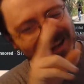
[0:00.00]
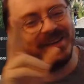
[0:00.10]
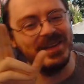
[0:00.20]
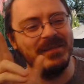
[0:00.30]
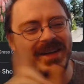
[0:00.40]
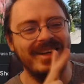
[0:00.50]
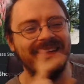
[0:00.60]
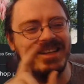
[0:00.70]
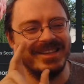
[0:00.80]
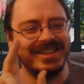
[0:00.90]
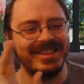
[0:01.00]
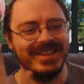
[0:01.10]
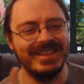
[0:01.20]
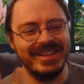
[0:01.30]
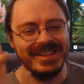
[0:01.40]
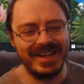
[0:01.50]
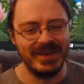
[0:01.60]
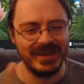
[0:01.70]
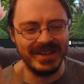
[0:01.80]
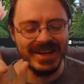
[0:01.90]
I know that may not necessarily
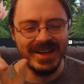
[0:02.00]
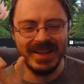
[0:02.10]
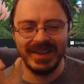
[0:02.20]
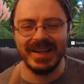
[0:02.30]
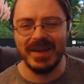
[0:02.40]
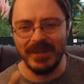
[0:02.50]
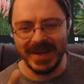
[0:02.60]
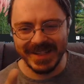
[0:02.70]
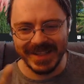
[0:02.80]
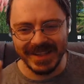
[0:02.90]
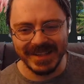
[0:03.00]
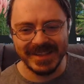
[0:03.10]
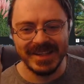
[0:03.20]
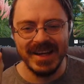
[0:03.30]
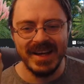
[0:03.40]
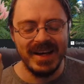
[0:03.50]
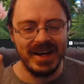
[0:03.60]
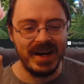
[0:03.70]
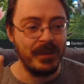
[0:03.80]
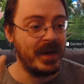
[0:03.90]
sound like it makes sense,
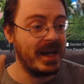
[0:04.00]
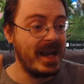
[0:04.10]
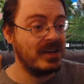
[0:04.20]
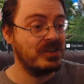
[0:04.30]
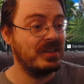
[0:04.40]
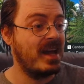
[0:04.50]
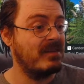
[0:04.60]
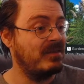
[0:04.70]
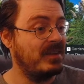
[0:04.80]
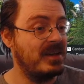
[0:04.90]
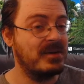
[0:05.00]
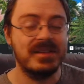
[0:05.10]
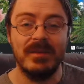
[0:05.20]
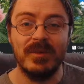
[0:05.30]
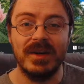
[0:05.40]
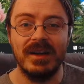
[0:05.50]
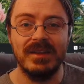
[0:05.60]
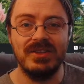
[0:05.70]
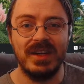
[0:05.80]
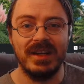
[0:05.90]
but I actually have a video somewhere
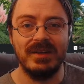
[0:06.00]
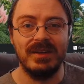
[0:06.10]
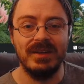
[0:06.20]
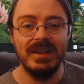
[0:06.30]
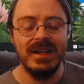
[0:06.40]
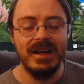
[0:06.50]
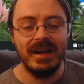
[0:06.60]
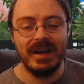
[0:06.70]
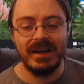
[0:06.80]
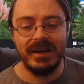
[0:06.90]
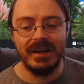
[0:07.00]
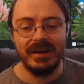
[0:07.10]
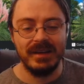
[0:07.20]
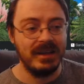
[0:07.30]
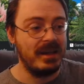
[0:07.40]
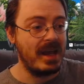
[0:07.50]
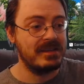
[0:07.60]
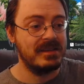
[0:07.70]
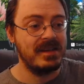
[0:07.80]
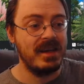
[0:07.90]
on the channel. It
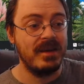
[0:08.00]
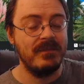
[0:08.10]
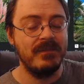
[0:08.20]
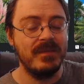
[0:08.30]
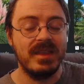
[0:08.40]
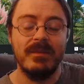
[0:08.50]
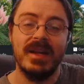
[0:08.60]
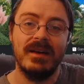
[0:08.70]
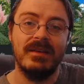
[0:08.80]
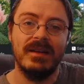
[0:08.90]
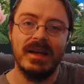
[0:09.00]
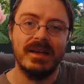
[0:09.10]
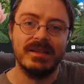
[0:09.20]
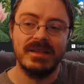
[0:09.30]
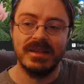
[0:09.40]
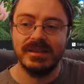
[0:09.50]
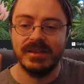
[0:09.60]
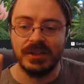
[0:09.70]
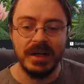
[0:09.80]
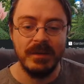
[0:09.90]
has the same thumbnail as this
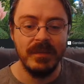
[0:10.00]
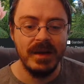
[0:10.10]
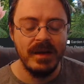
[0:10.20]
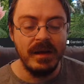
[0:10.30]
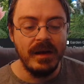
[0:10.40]
stream,